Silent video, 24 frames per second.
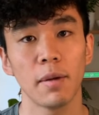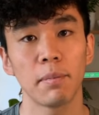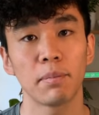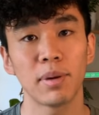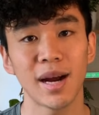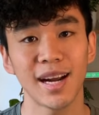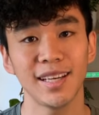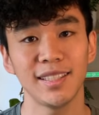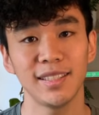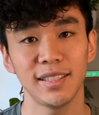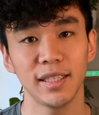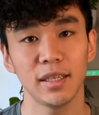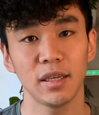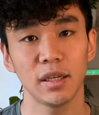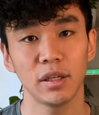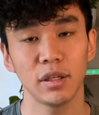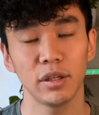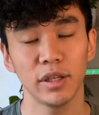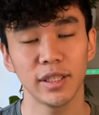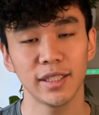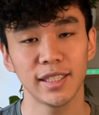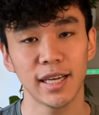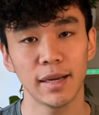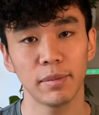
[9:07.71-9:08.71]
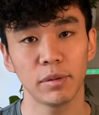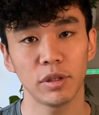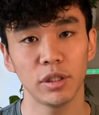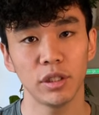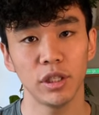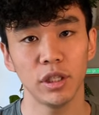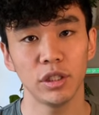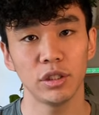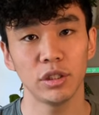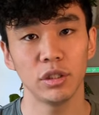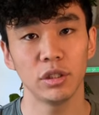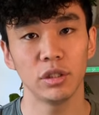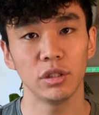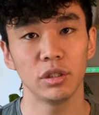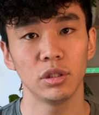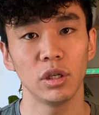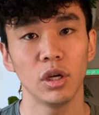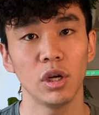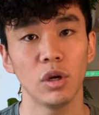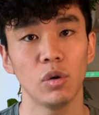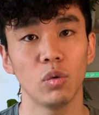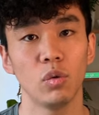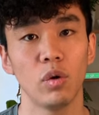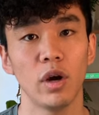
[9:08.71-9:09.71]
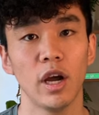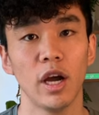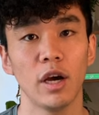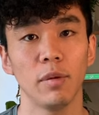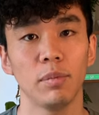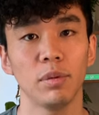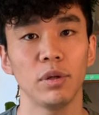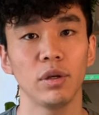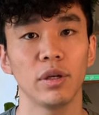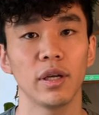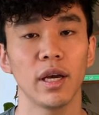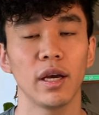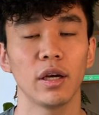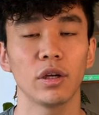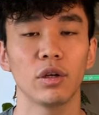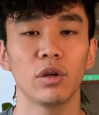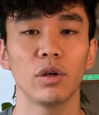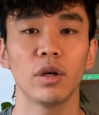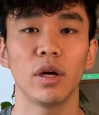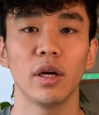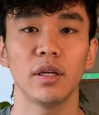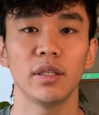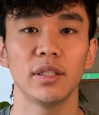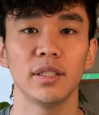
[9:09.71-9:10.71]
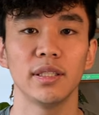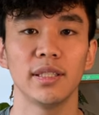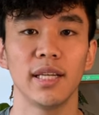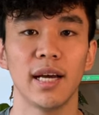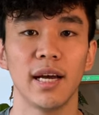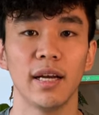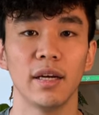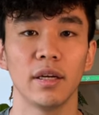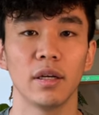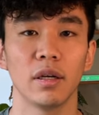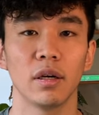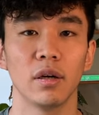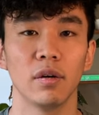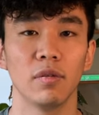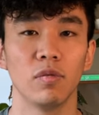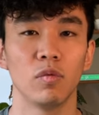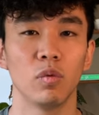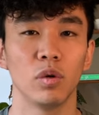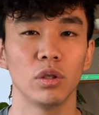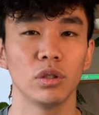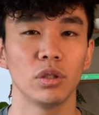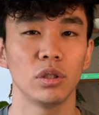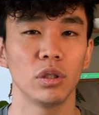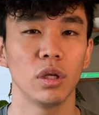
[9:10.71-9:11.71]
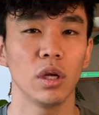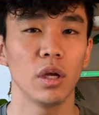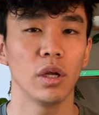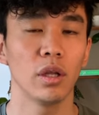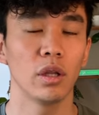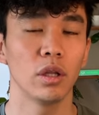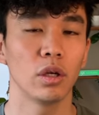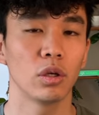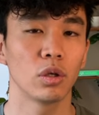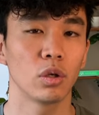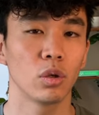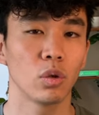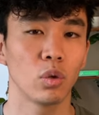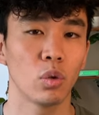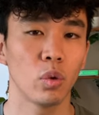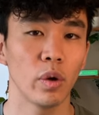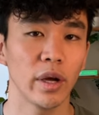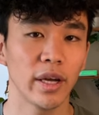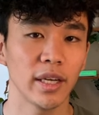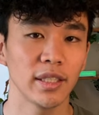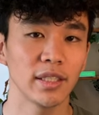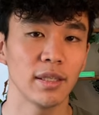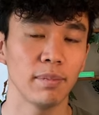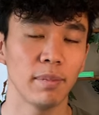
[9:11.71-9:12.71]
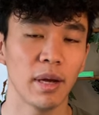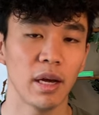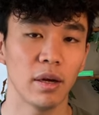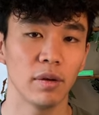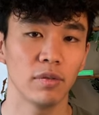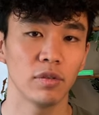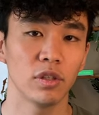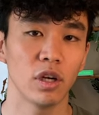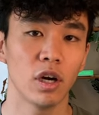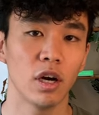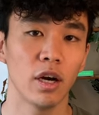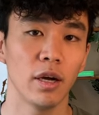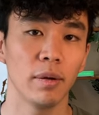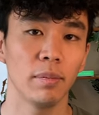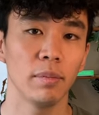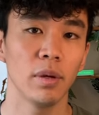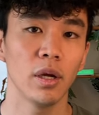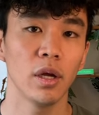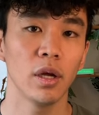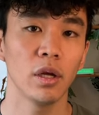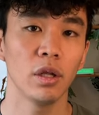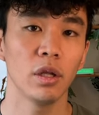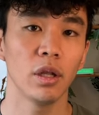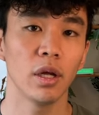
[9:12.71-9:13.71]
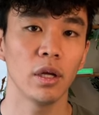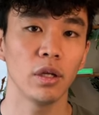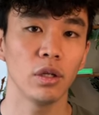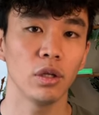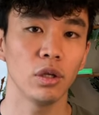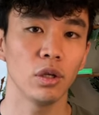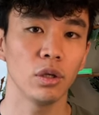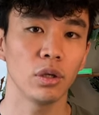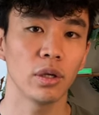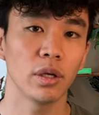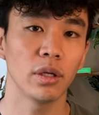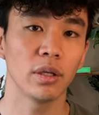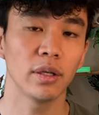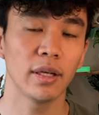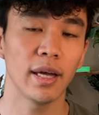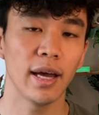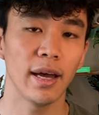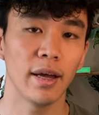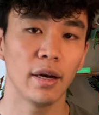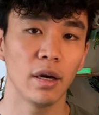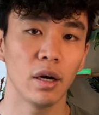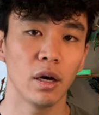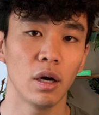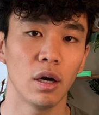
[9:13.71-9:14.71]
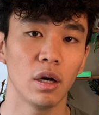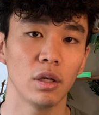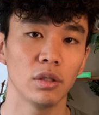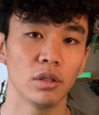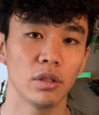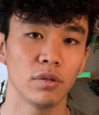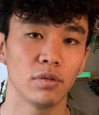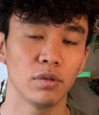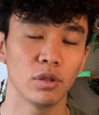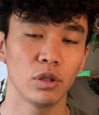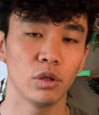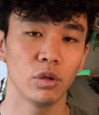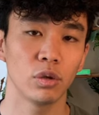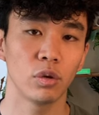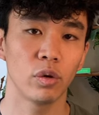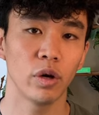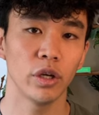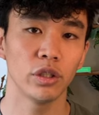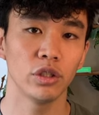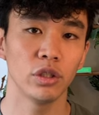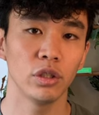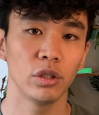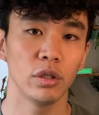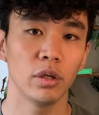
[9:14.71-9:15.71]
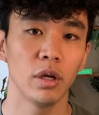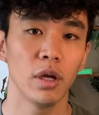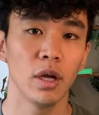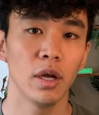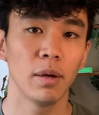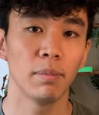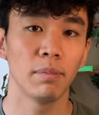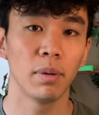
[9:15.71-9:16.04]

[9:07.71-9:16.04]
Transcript: Practicing under exam conditions will help you get a good understanding of what's the quickest amount of time that you can get an answer to a question,